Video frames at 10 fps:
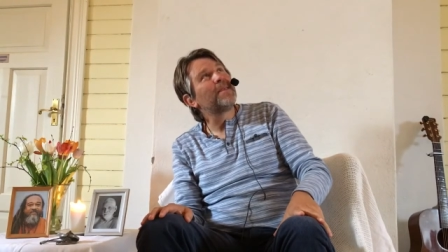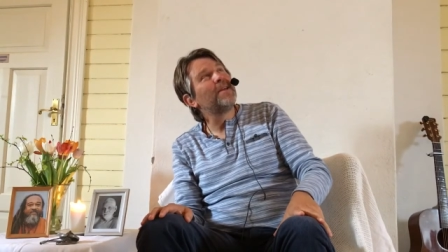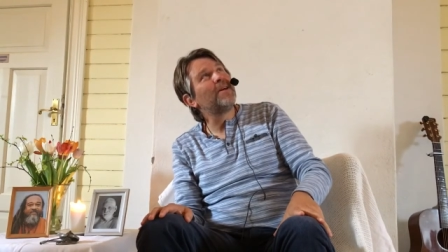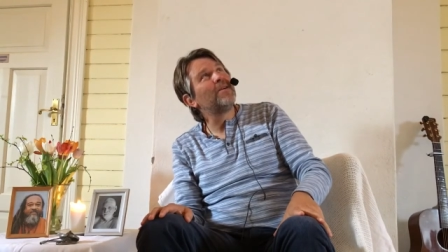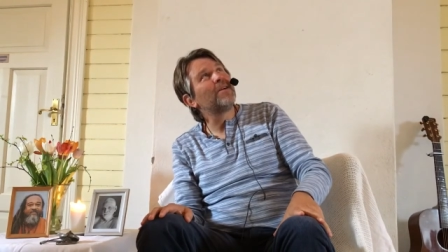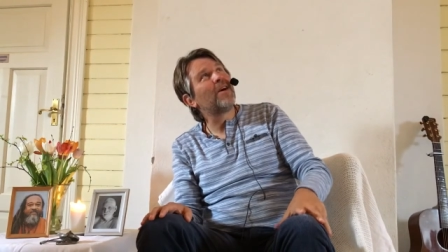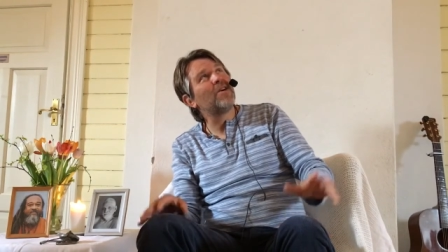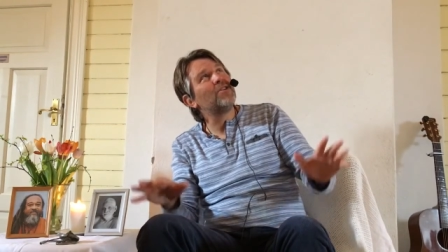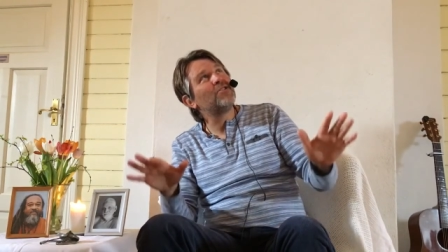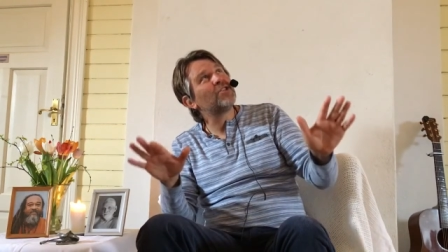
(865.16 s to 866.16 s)
You know,
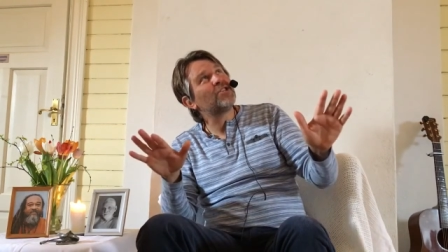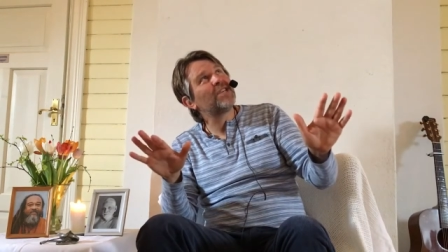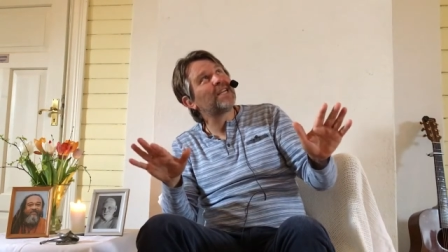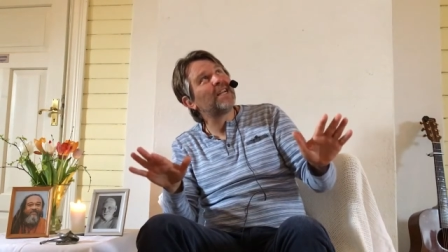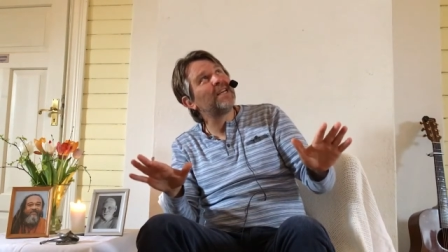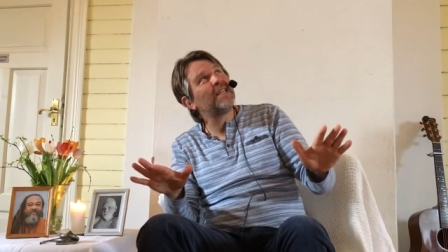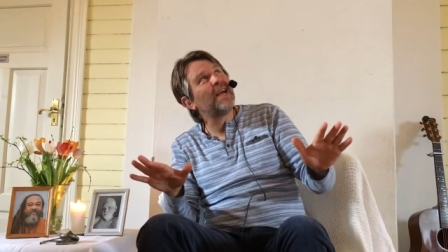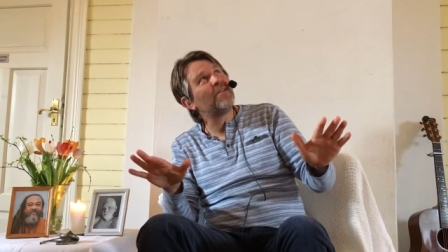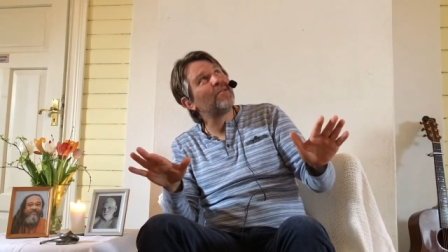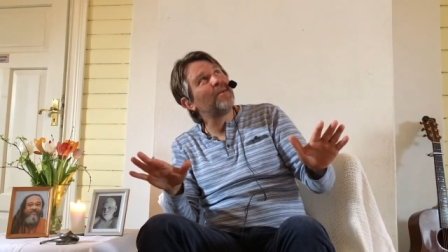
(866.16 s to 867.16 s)
can't you just settle it
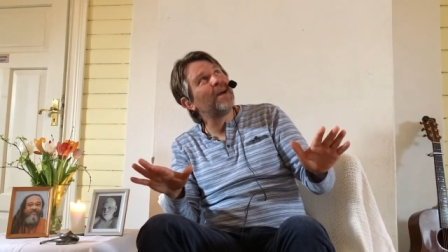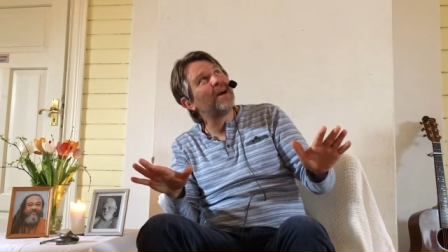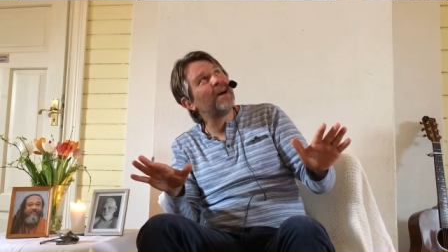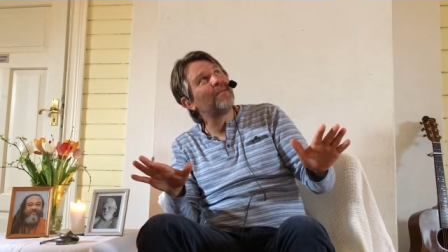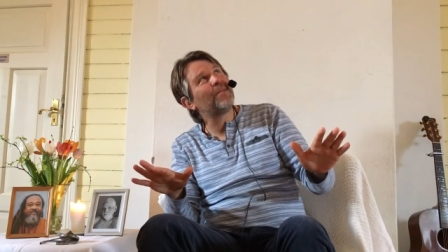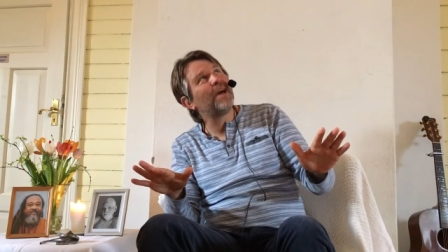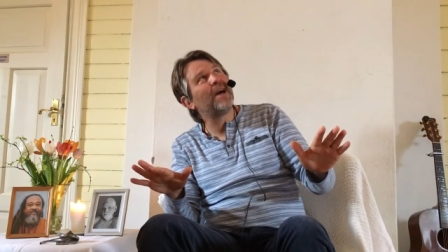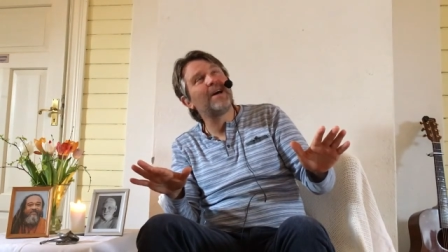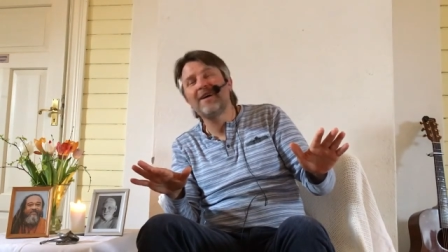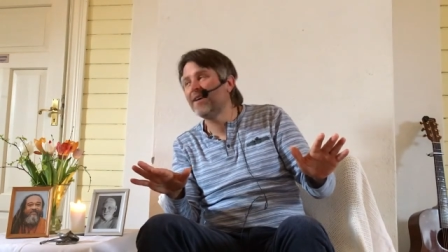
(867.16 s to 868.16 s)
down a bit?
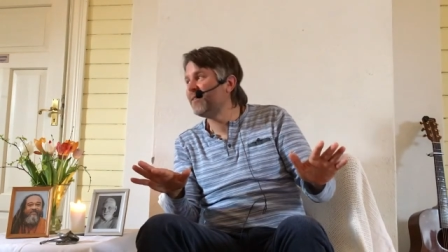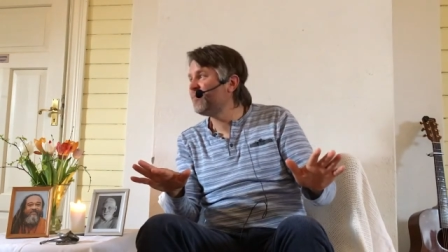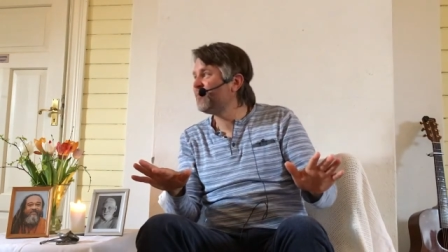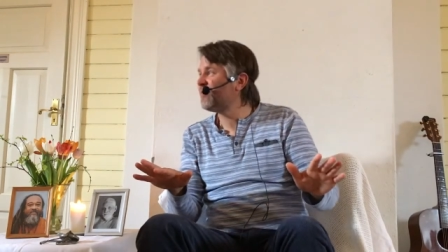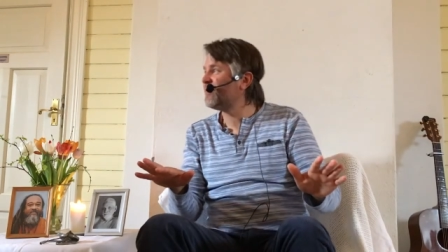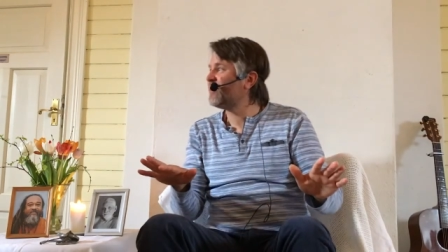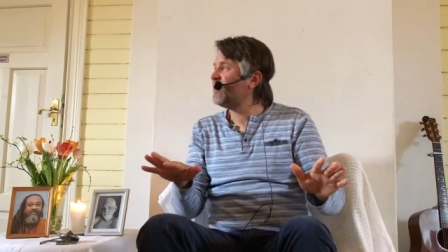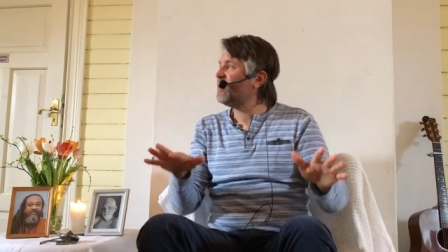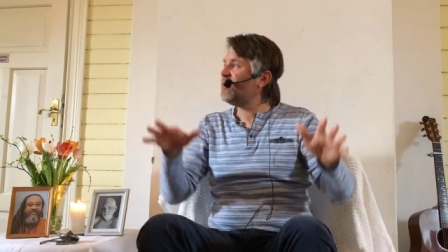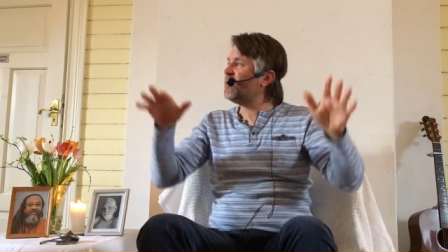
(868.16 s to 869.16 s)
Yeah.
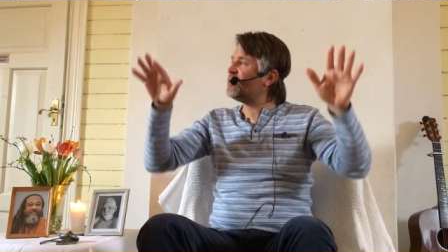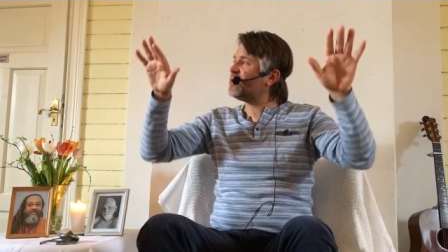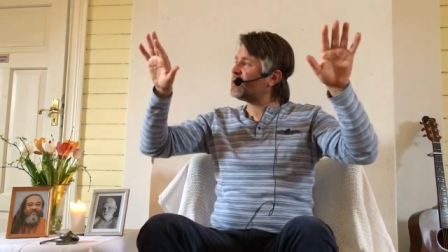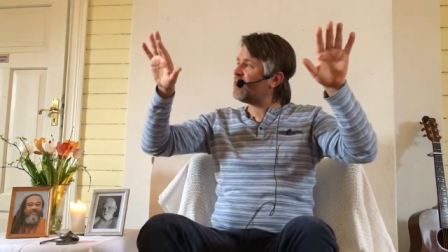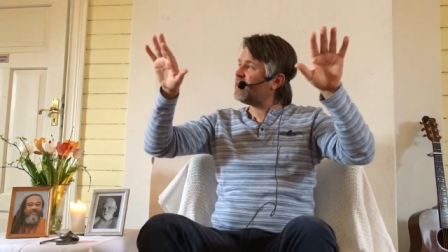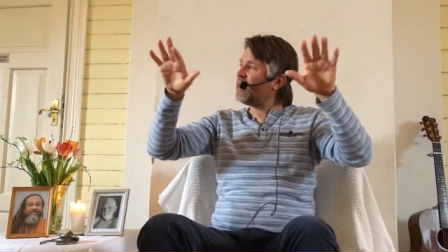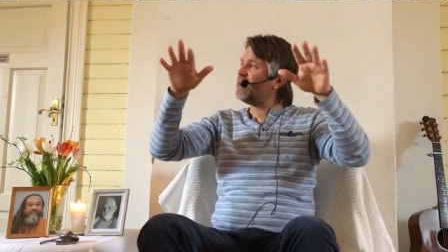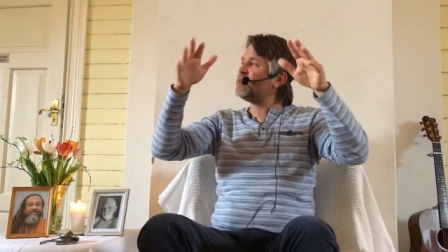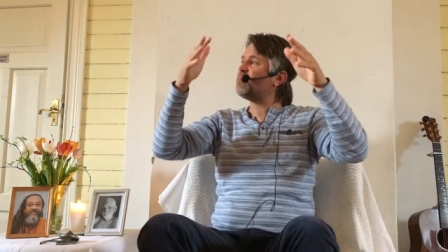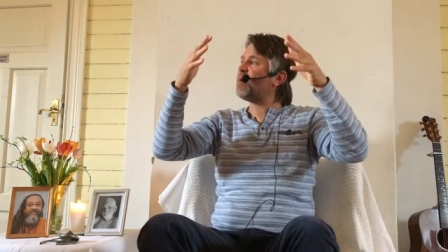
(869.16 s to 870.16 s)
No, it's just that
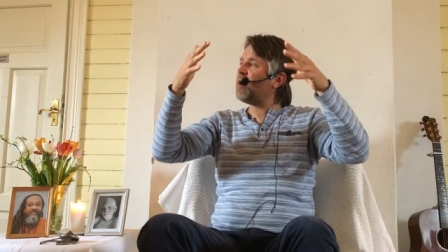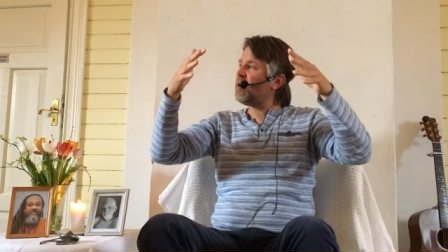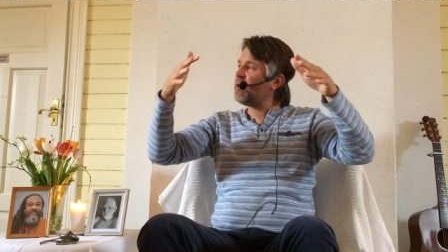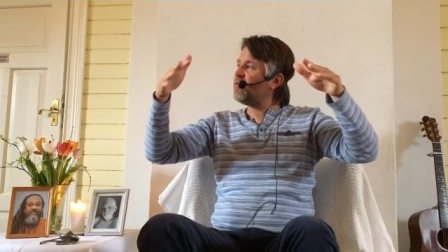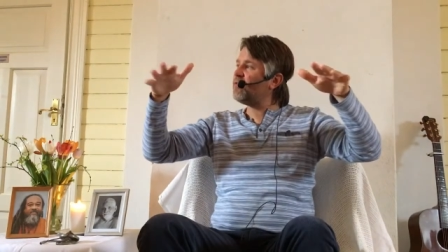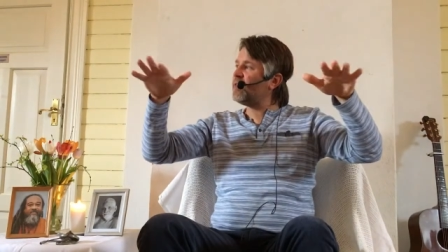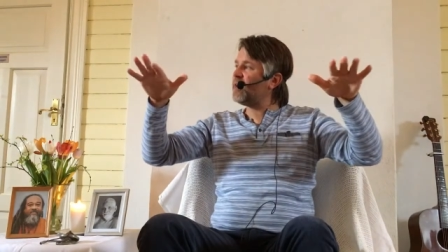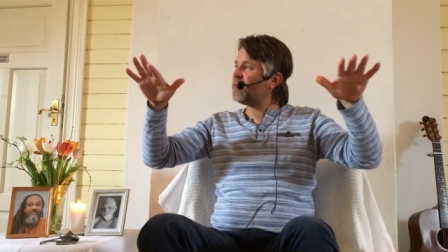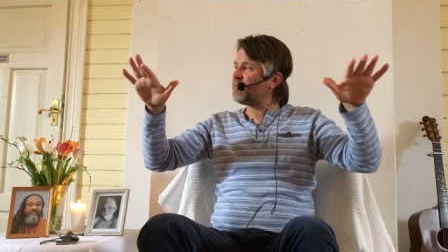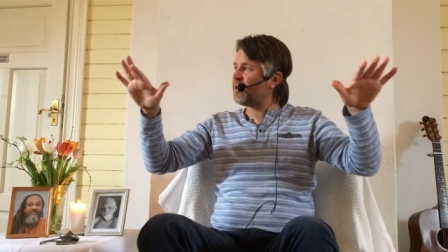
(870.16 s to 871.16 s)
that is part of the
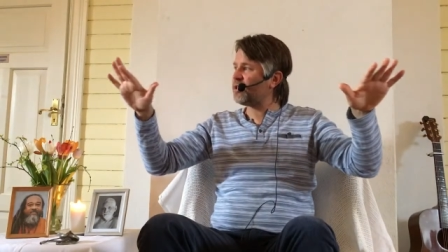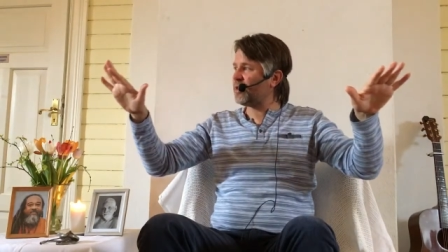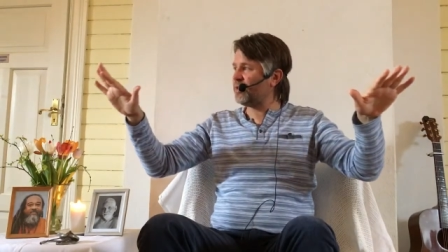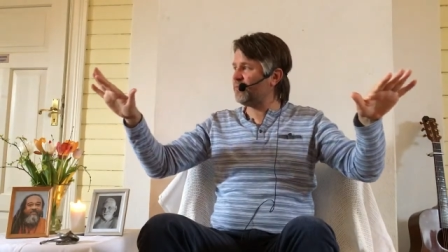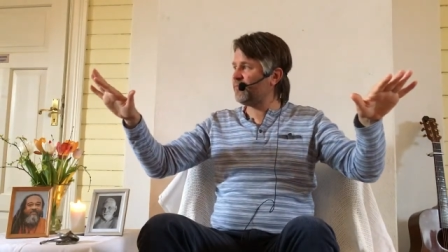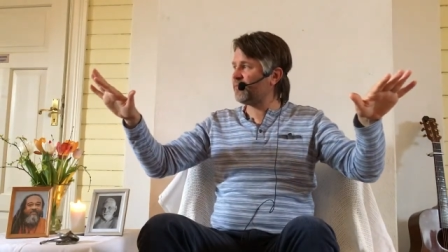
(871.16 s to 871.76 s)
expression.